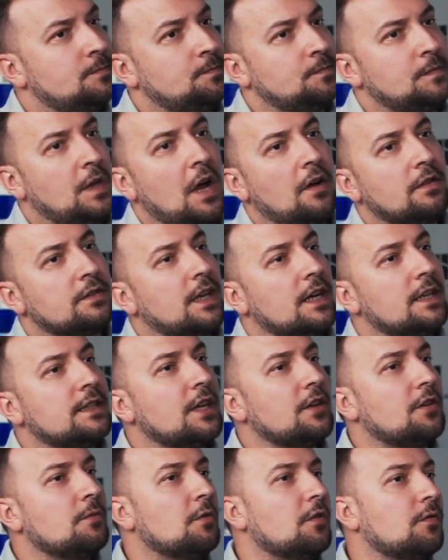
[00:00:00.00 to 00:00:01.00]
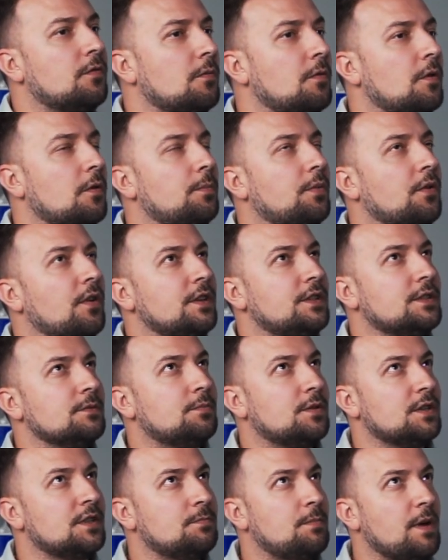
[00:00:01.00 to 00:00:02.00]
No, it's going to take you more from operation
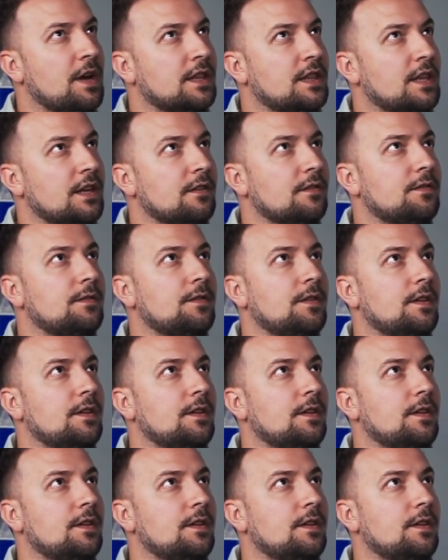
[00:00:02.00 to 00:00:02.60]
perspective.